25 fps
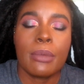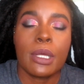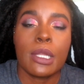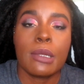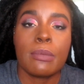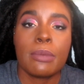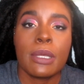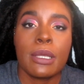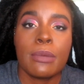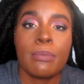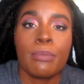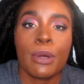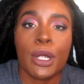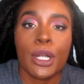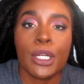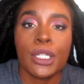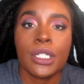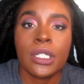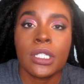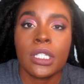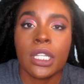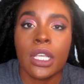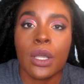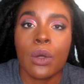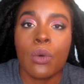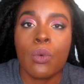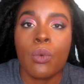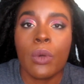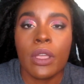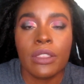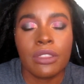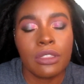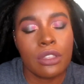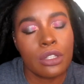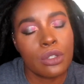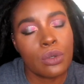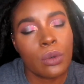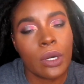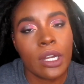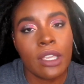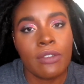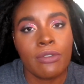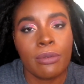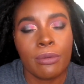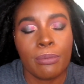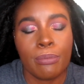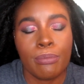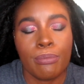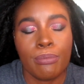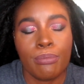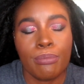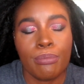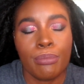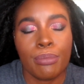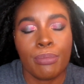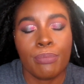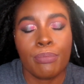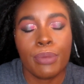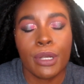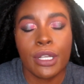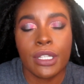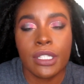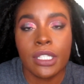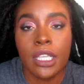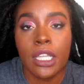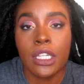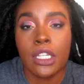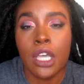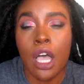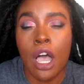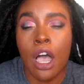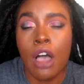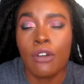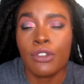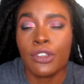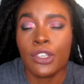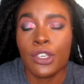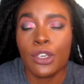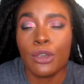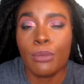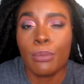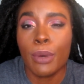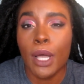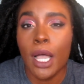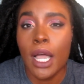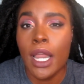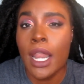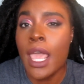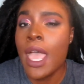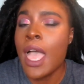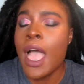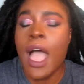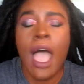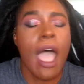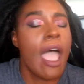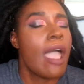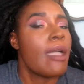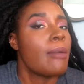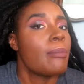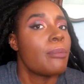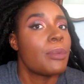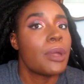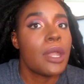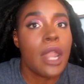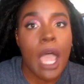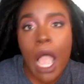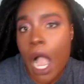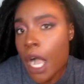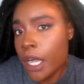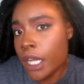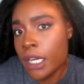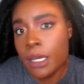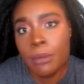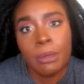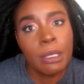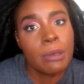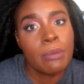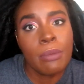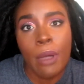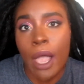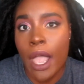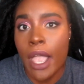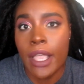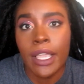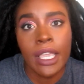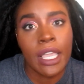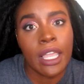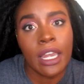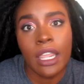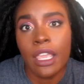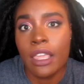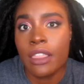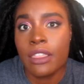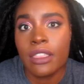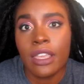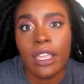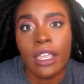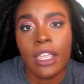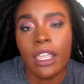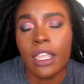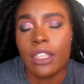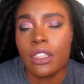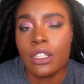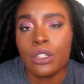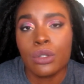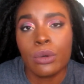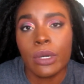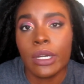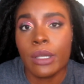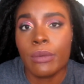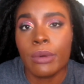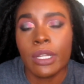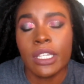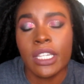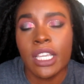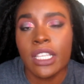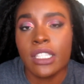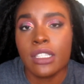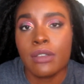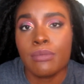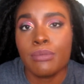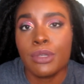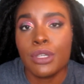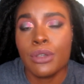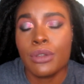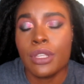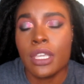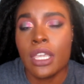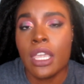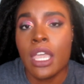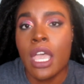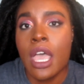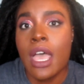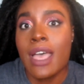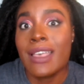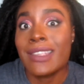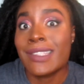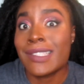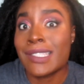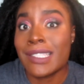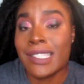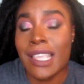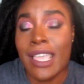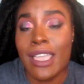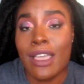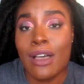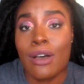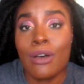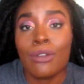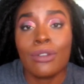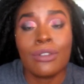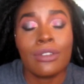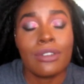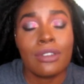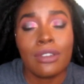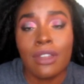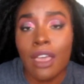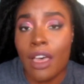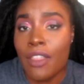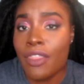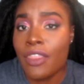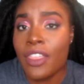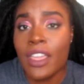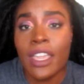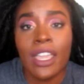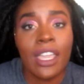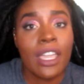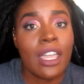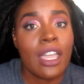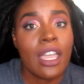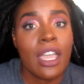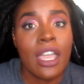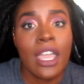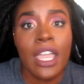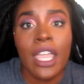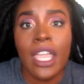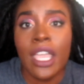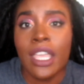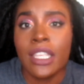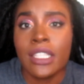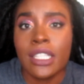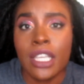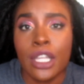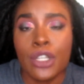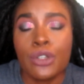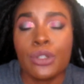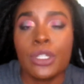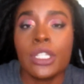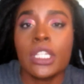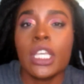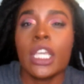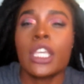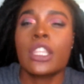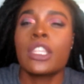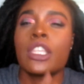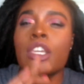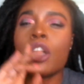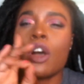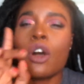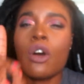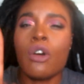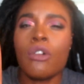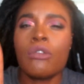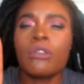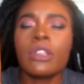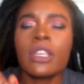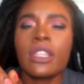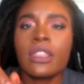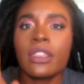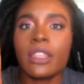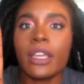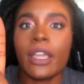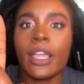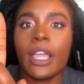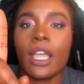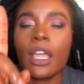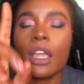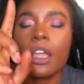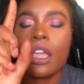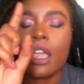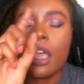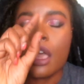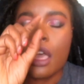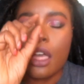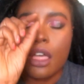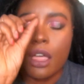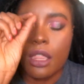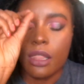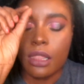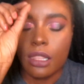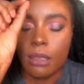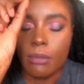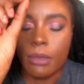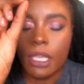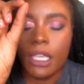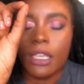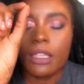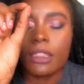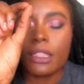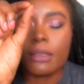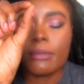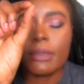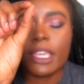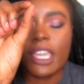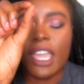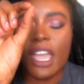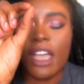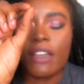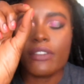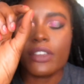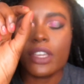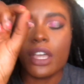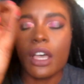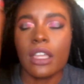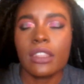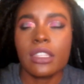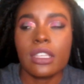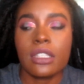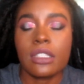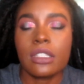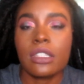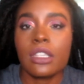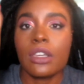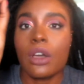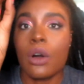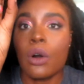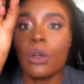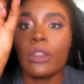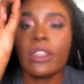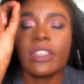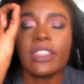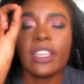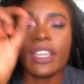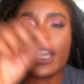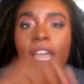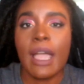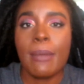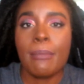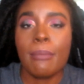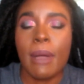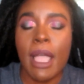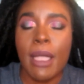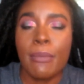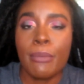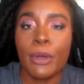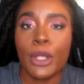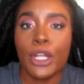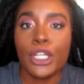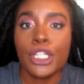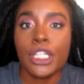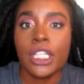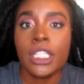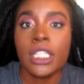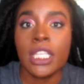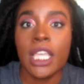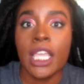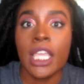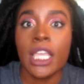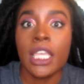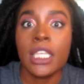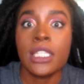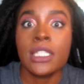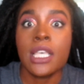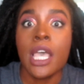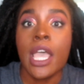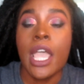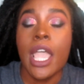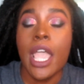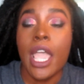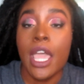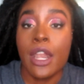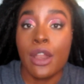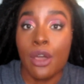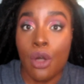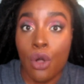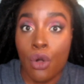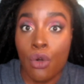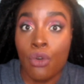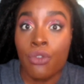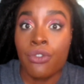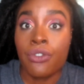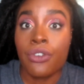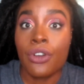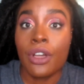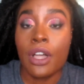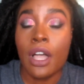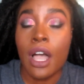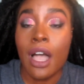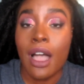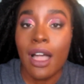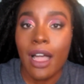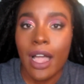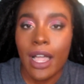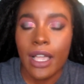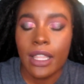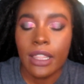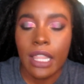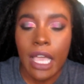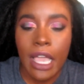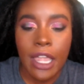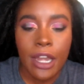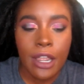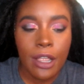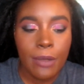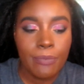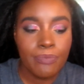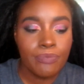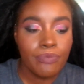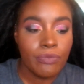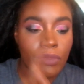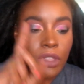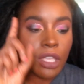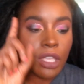going to be purchasing with the 20% off coupon. I am not going to be buying anything in the 21 days of beauty sale. Nothing is interesting. The only thing, let me caveat this. The only thing I might purchase is an Ofra highlighter.